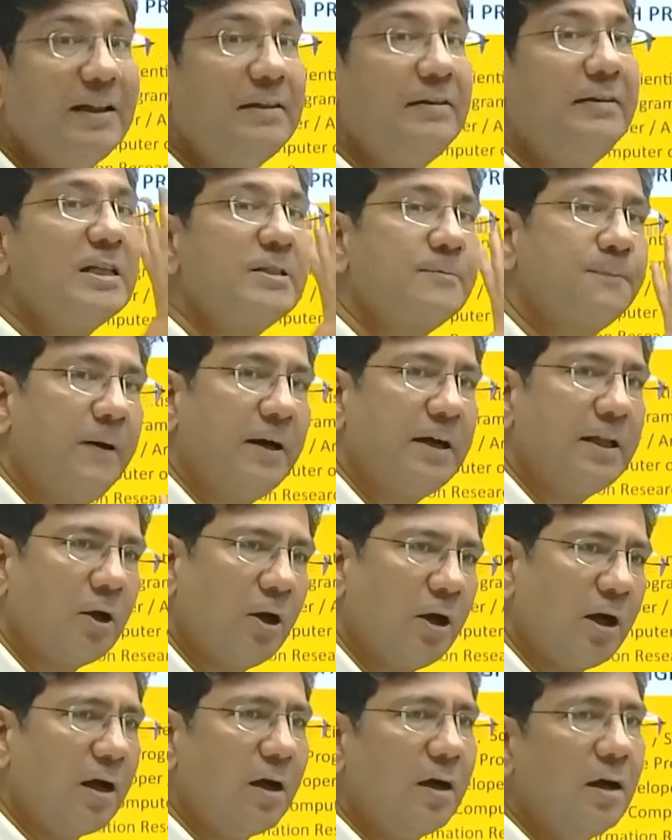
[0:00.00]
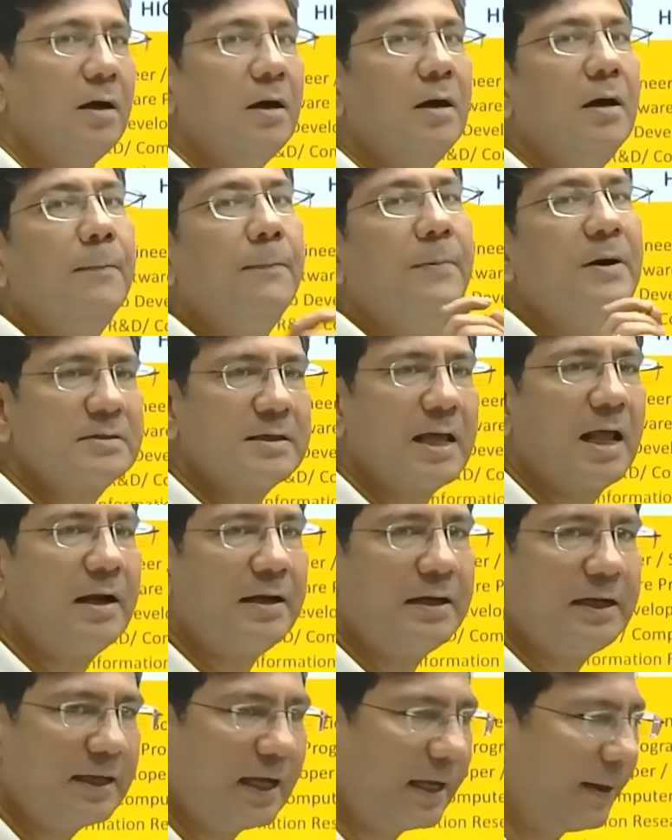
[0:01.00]
with this particular
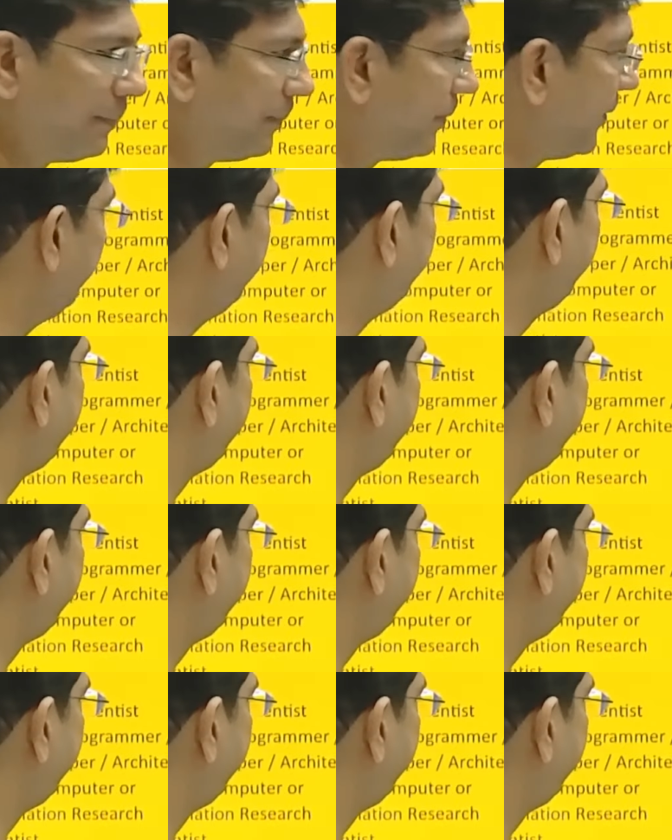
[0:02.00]
personality type.